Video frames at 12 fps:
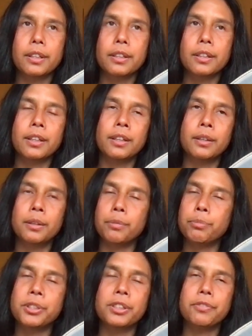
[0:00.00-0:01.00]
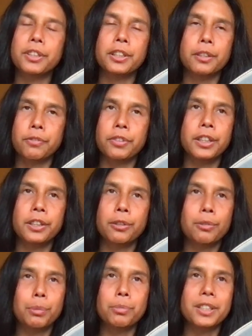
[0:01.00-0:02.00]
the music video
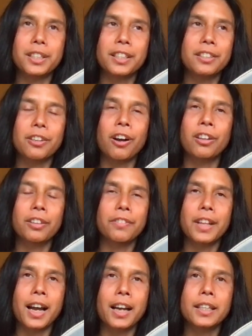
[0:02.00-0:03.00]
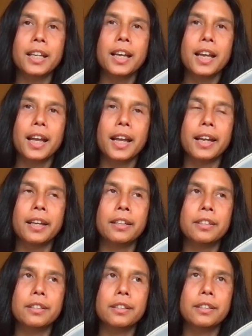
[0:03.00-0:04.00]
represents all of that.
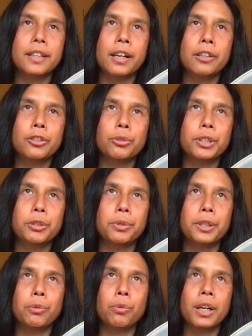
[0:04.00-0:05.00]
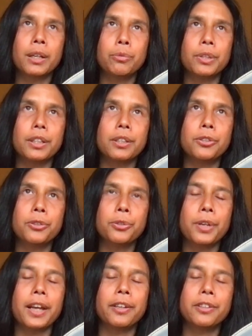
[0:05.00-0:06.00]
And now in 2021, with new
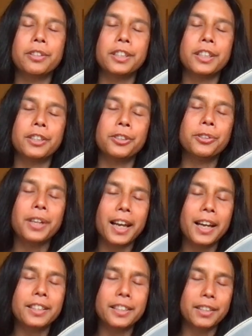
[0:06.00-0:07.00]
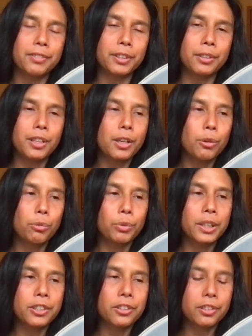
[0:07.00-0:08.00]
energy and new hands giving
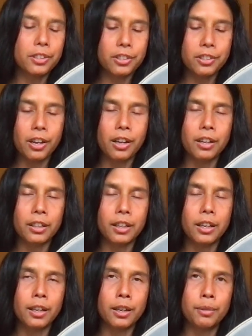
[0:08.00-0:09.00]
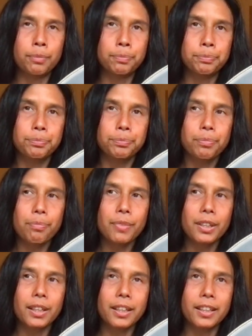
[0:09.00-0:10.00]
wings to the song,
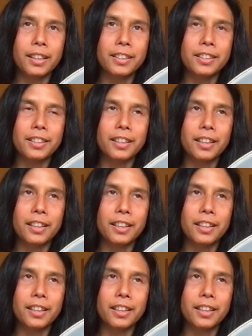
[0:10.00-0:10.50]
it's